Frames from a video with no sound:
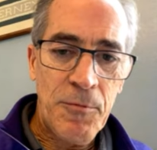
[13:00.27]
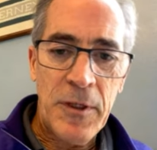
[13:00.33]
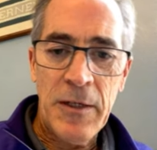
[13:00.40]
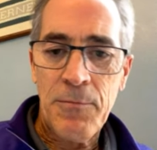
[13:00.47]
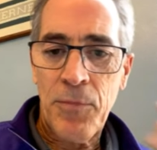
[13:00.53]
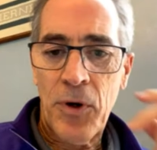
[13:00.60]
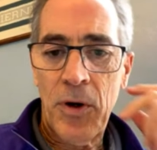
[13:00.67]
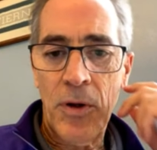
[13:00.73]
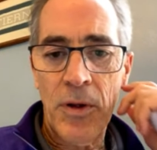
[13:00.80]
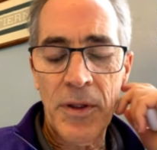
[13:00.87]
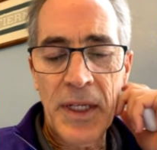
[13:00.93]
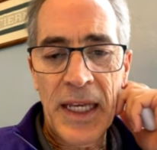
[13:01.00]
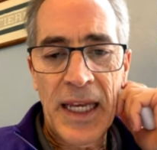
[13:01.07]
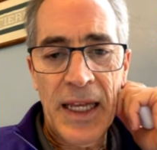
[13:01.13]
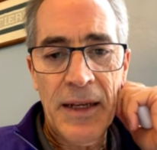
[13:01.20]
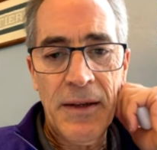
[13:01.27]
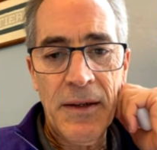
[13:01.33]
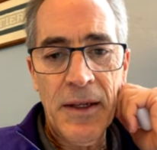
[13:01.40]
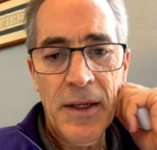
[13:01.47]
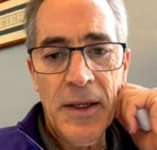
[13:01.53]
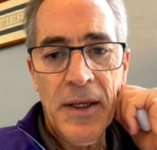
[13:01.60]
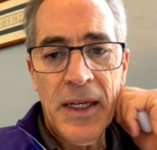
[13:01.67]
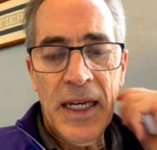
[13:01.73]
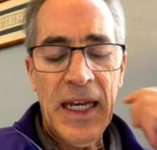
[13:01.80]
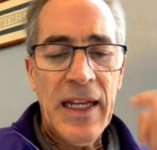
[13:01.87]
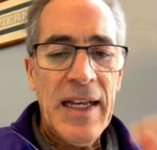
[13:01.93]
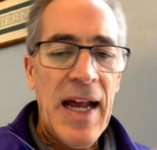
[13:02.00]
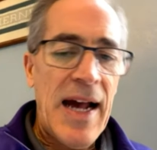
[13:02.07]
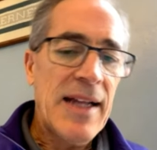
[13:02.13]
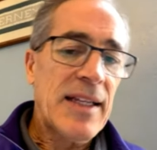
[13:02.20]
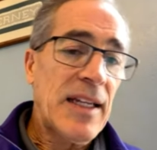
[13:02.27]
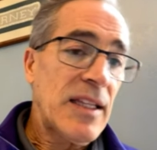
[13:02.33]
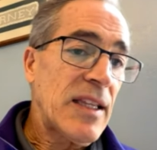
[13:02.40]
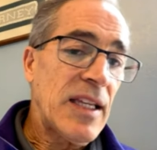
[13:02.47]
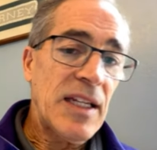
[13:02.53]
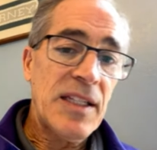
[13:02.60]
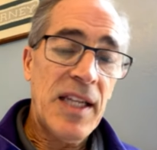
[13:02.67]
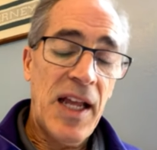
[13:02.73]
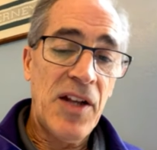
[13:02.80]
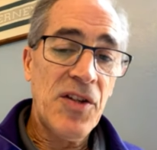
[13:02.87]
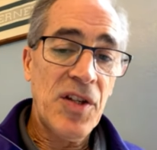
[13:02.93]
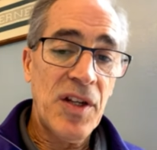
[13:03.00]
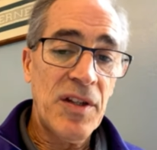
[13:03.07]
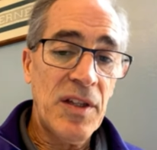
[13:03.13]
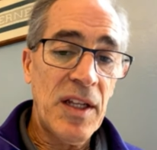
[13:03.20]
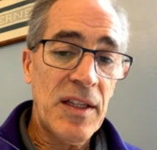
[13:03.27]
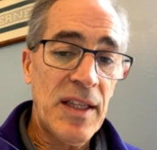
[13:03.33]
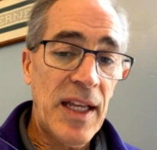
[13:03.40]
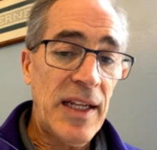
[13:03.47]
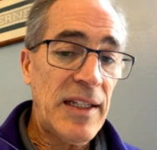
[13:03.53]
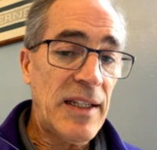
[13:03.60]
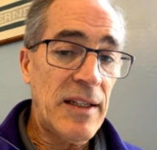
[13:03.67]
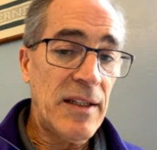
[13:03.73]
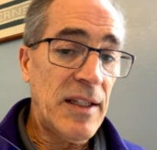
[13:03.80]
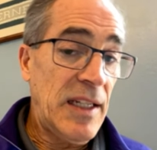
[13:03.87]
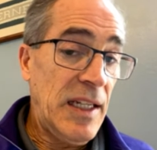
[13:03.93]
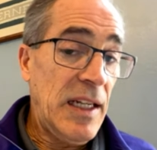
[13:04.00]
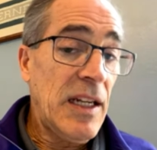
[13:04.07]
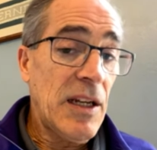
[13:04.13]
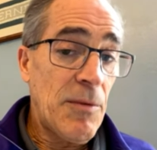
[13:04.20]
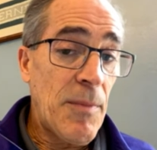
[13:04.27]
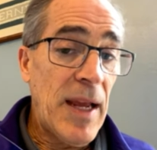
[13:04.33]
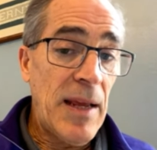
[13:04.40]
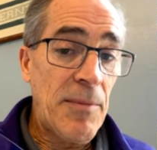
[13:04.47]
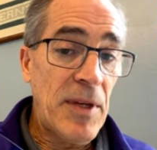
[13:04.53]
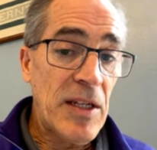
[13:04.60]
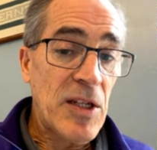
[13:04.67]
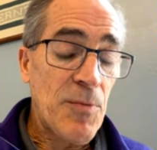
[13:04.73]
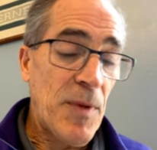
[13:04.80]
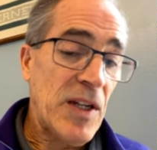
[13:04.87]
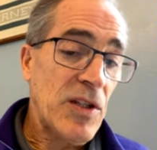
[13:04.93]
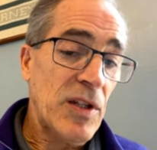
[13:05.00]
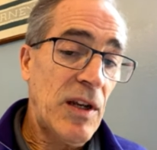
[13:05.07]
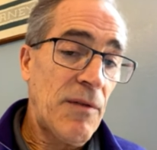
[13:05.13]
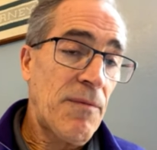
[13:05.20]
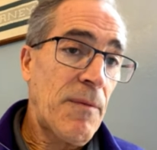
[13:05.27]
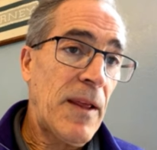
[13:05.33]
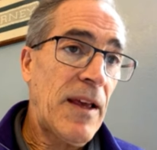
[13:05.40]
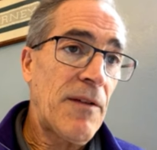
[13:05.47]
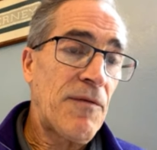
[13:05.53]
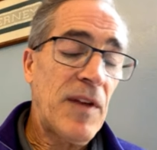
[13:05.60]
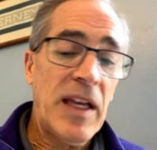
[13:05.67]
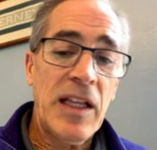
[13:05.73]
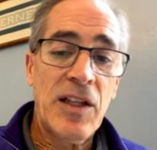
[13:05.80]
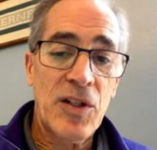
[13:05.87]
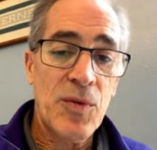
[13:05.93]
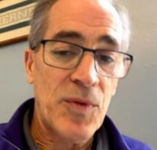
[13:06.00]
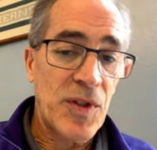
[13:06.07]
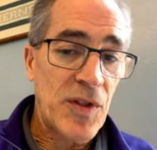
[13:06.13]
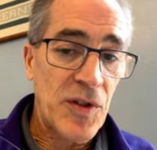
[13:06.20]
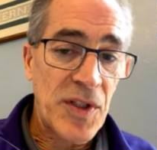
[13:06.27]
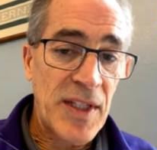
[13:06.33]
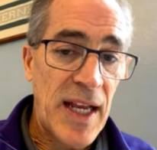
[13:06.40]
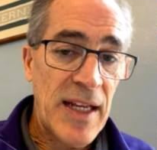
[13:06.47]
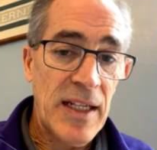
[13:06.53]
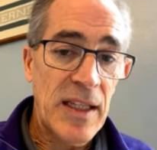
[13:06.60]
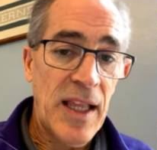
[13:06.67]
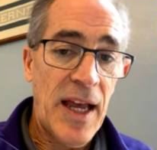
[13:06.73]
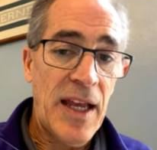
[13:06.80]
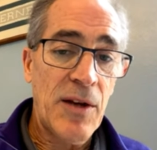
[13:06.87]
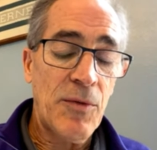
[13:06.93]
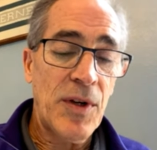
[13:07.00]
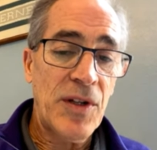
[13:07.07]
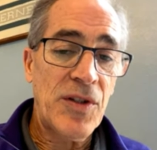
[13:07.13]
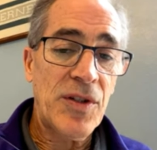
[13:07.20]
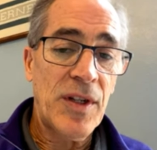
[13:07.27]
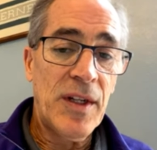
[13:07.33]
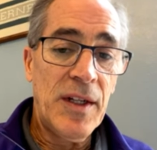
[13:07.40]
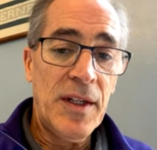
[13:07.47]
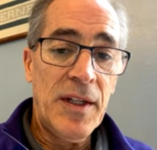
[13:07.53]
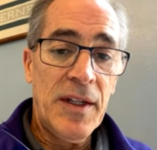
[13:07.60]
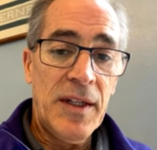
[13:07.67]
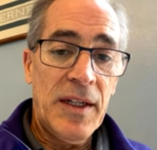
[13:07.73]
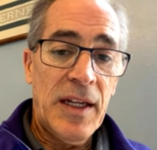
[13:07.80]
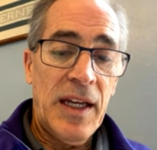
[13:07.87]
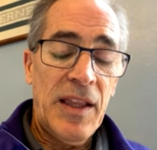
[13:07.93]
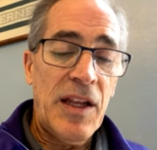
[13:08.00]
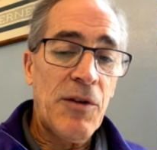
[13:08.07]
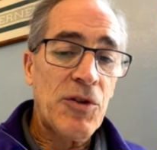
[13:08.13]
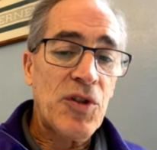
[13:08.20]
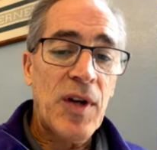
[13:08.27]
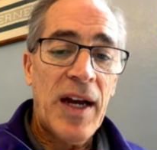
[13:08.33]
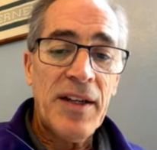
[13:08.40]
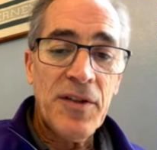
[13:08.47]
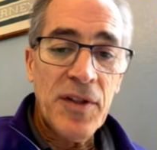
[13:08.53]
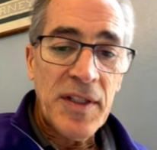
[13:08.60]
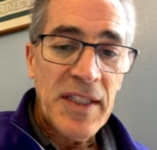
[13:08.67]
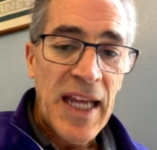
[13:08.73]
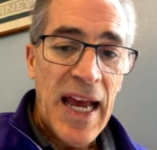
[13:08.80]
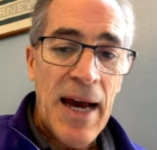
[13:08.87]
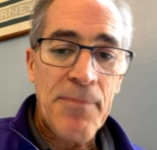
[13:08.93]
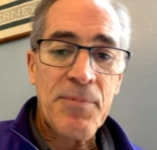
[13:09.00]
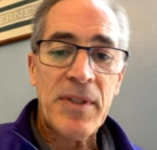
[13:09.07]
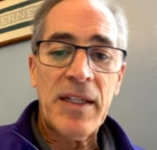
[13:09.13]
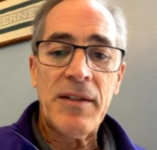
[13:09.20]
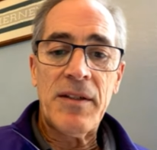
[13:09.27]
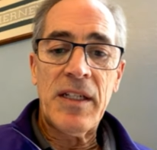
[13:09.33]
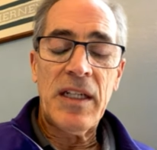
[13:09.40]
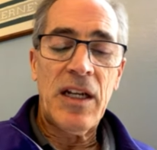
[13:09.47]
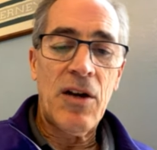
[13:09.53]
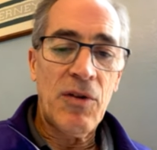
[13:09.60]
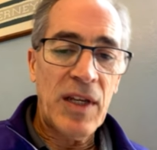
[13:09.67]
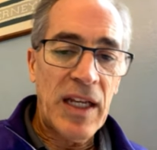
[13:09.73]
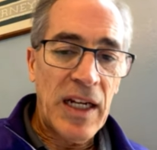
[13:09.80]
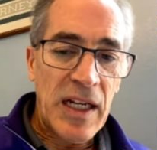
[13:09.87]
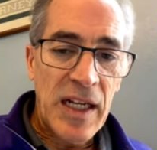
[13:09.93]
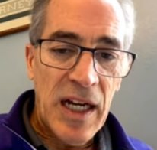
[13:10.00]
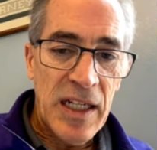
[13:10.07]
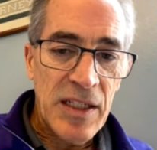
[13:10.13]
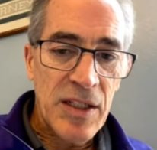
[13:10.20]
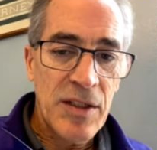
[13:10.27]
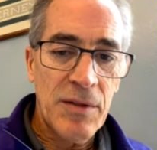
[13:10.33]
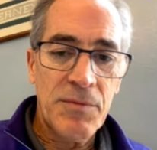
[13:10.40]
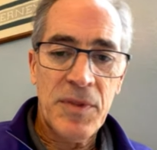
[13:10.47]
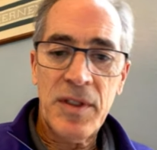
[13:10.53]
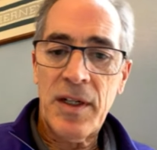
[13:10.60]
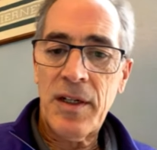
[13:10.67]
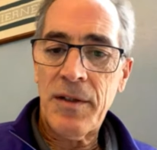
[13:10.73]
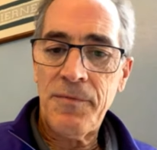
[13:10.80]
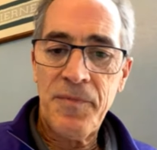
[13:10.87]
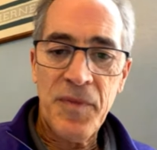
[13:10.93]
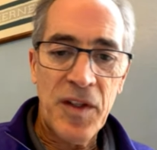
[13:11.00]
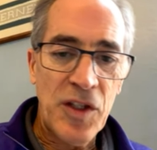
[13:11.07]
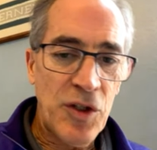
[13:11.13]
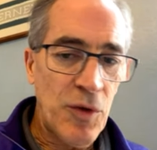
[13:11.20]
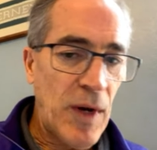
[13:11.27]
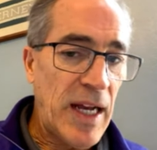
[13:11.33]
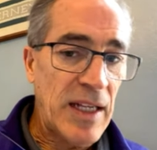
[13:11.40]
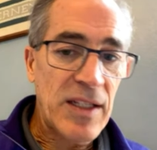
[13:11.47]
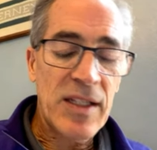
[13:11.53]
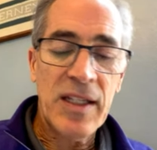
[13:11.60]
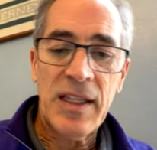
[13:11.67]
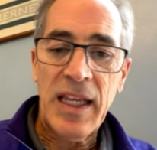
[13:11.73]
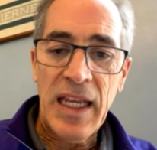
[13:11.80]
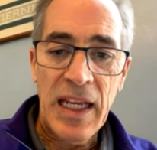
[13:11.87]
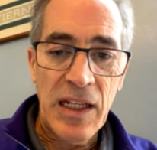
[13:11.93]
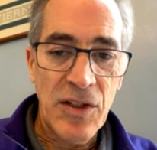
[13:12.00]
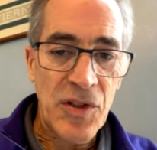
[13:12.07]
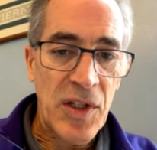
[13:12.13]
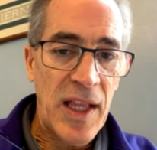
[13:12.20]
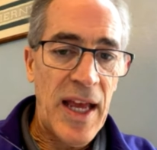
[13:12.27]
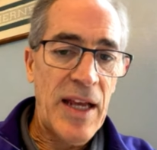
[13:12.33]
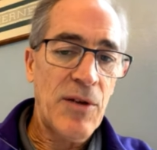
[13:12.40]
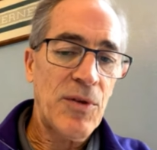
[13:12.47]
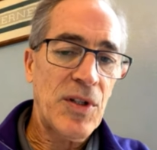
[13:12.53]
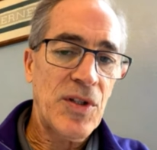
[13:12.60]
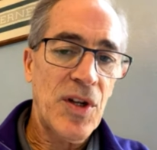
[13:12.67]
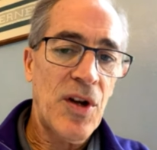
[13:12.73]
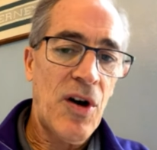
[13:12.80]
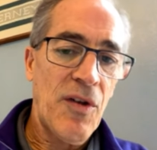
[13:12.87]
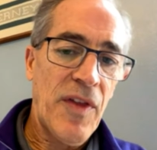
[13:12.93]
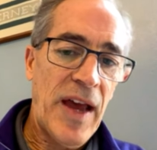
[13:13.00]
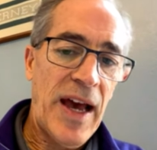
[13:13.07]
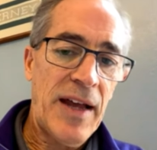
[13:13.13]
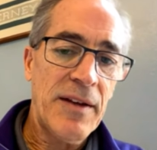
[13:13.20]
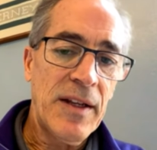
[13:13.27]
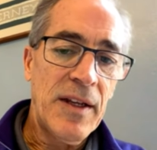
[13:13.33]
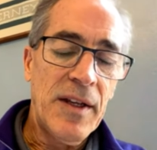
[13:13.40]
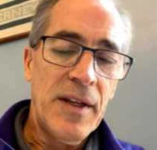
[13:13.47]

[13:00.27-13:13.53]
people and not get the attention that they needed, maybe, especially if English was their second language and they were trying to adapt and, you know, get accustomed to the US and the English language and all that.